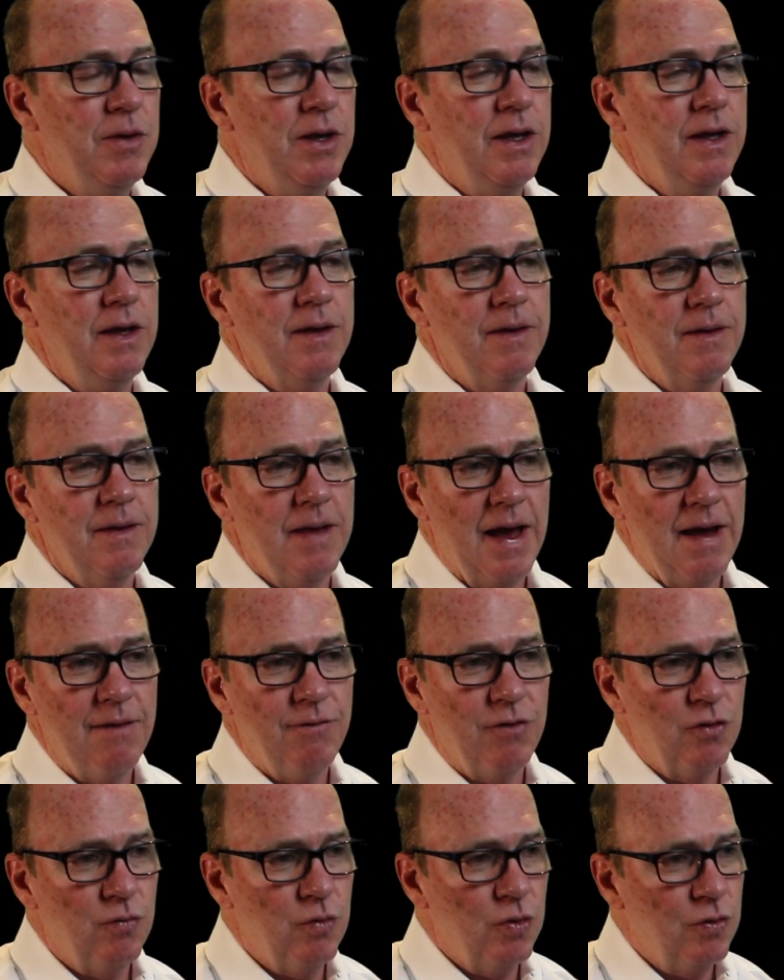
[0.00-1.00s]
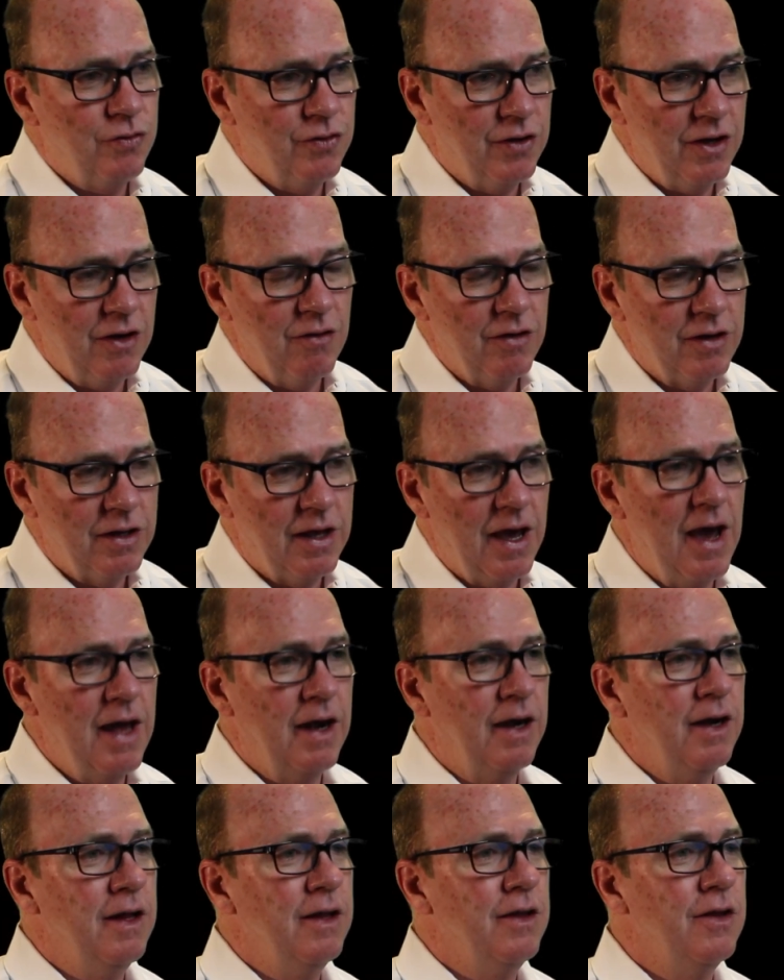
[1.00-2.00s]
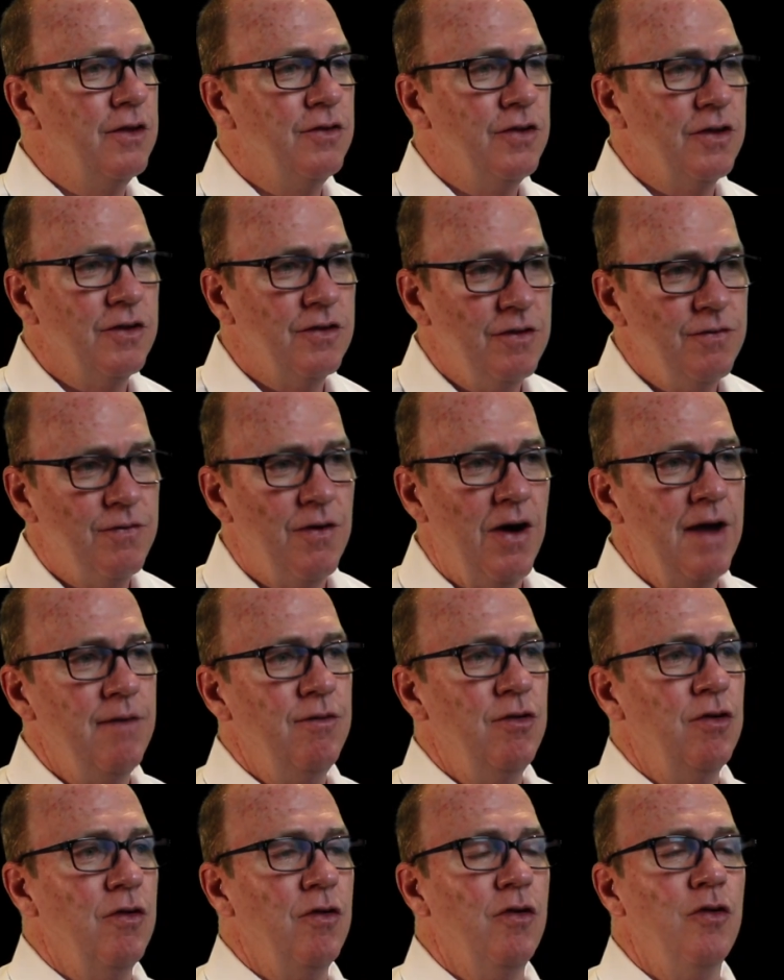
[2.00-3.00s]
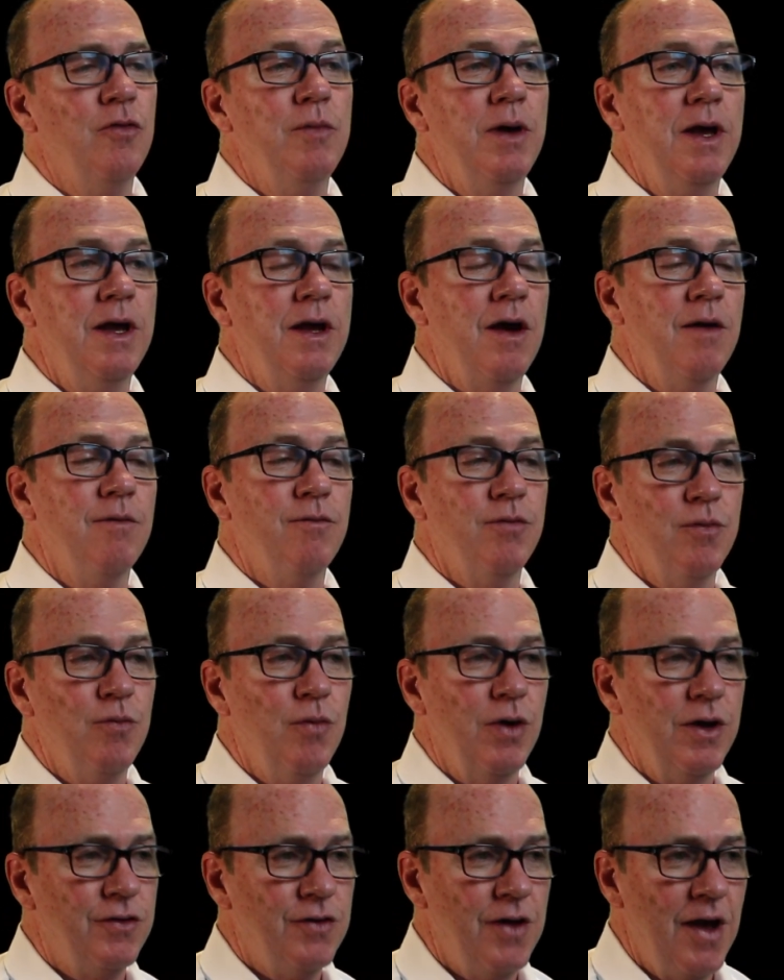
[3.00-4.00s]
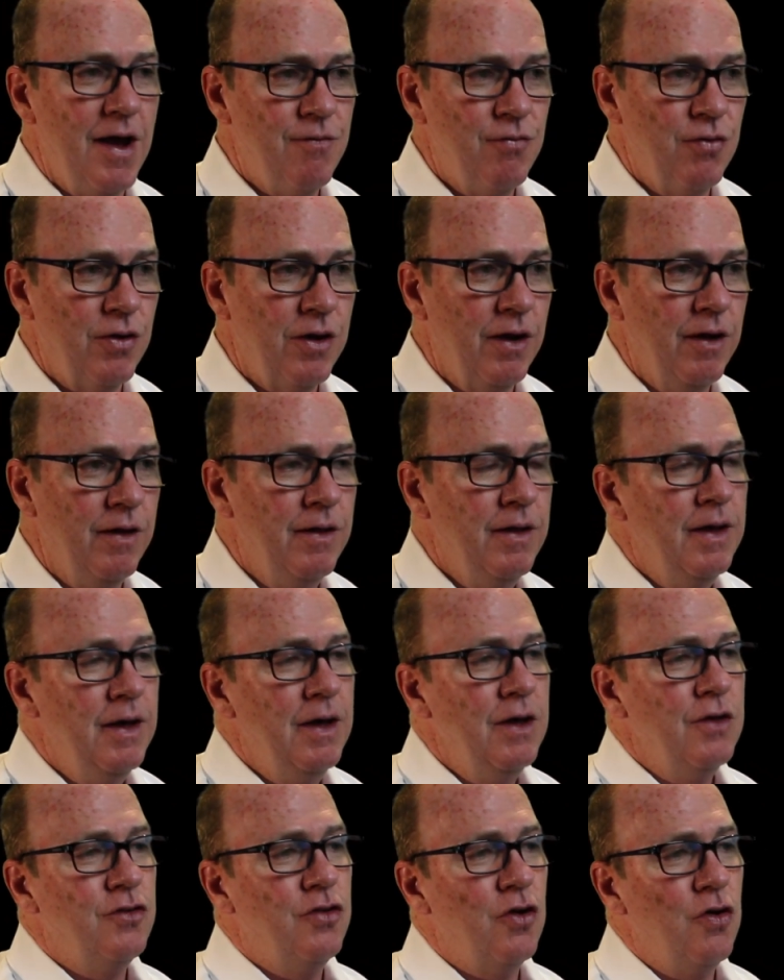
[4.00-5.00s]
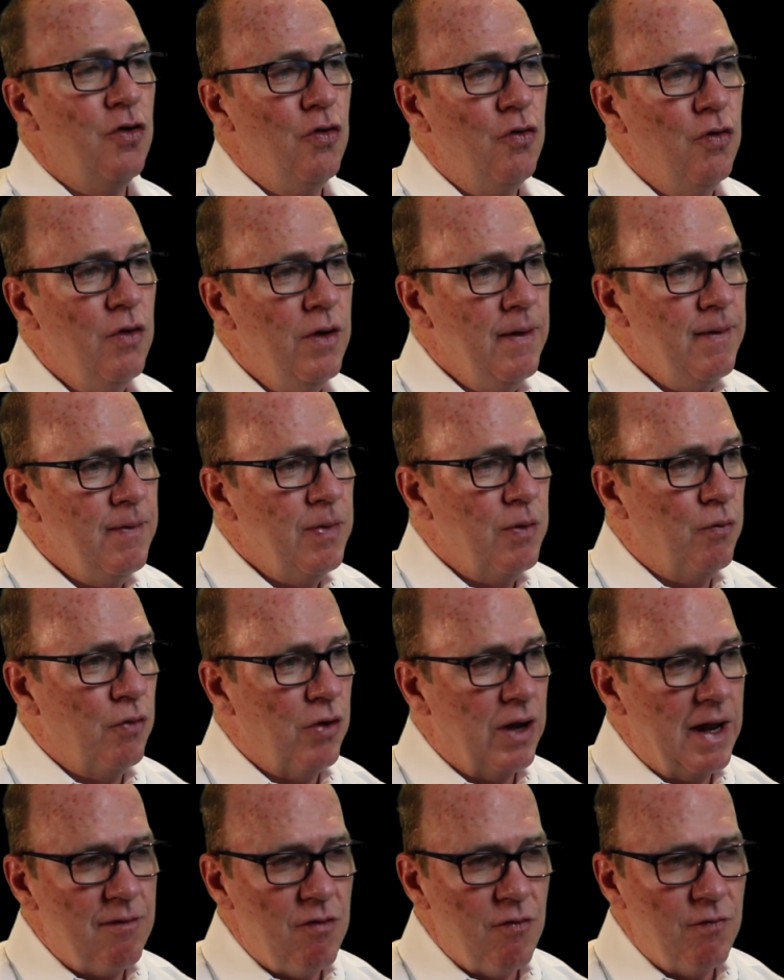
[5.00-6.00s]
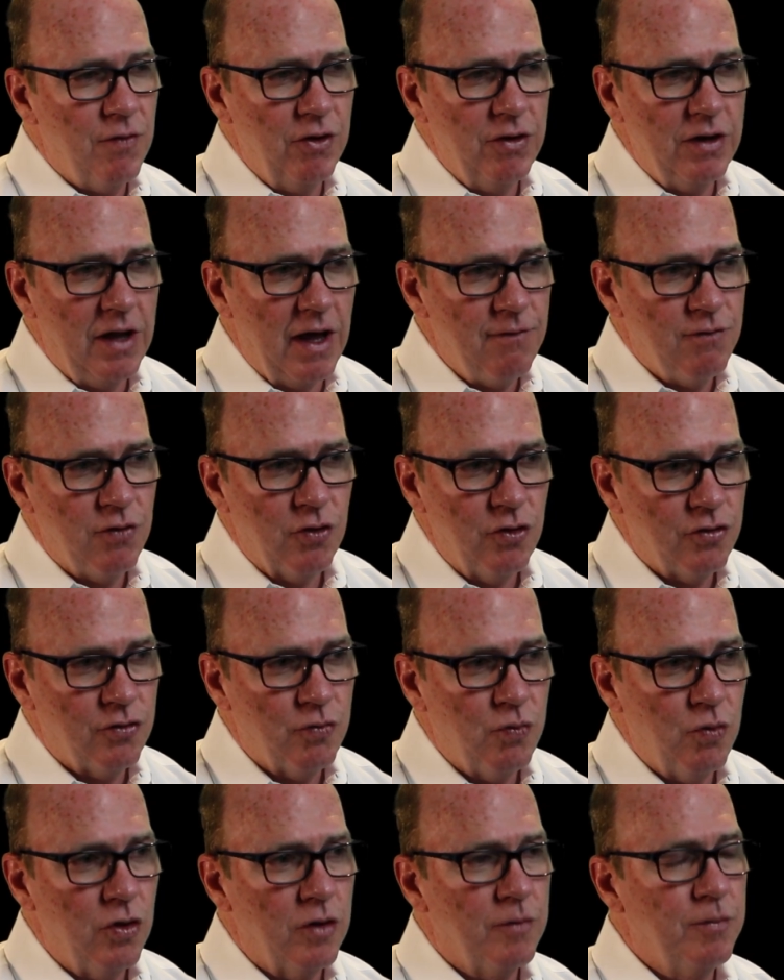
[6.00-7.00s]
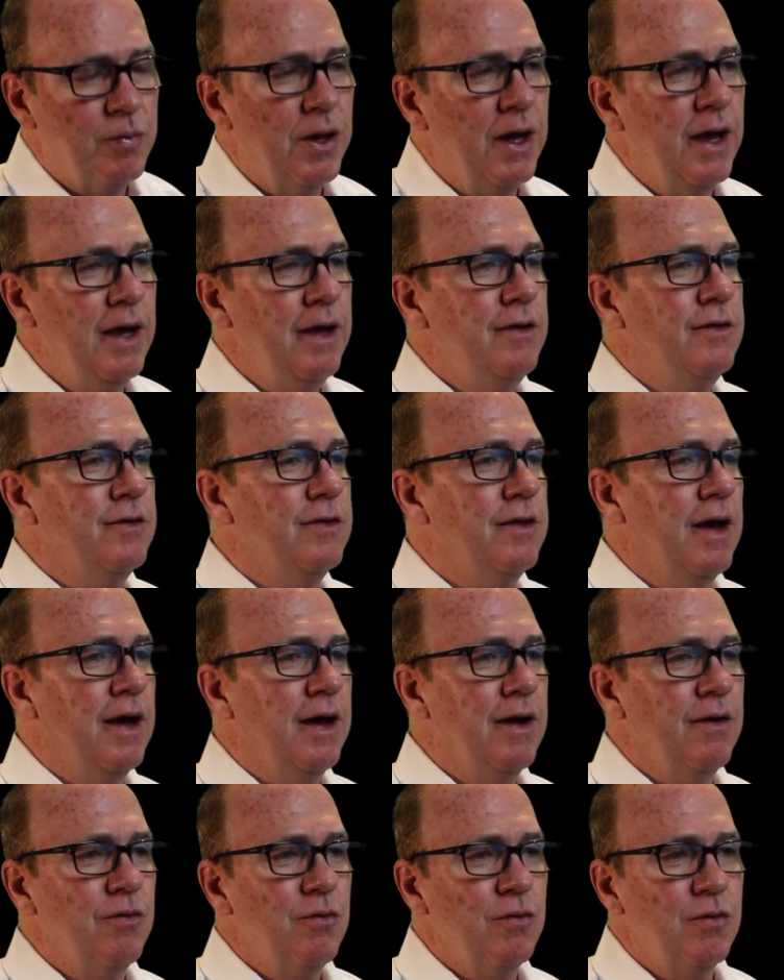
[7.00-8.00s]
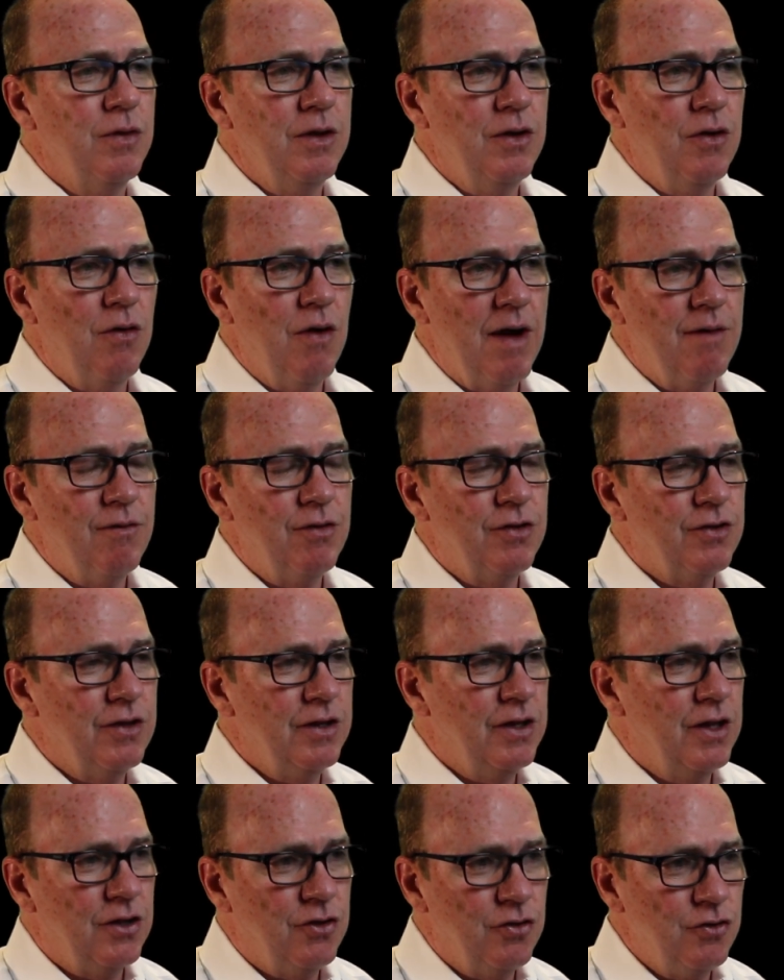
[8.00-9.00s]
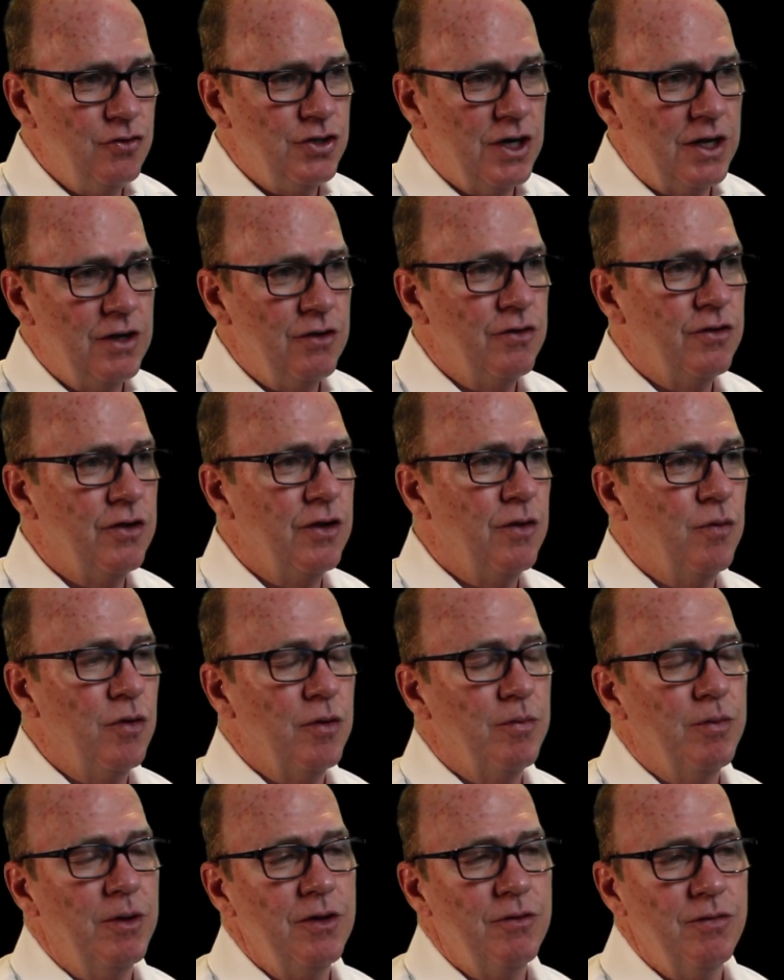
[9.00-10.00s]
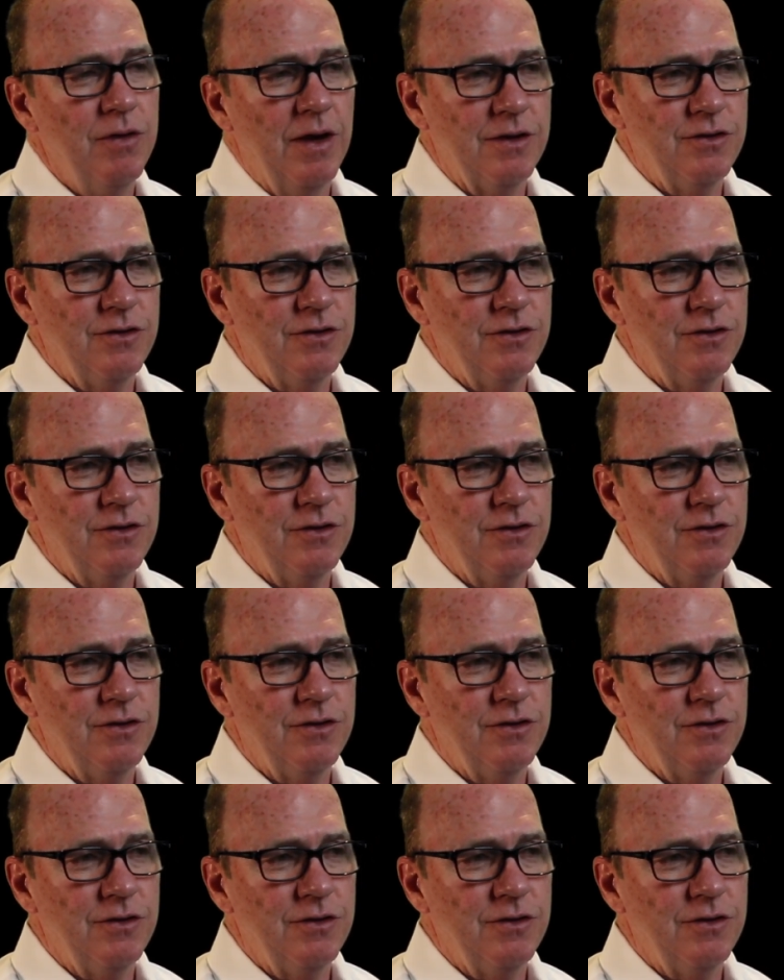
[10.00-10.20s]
be have their roots here in Canada, and the 65-year-old may come from West Africa. So we're going to have a very diverse workplace. You know, obviously the two genders in the workplace. We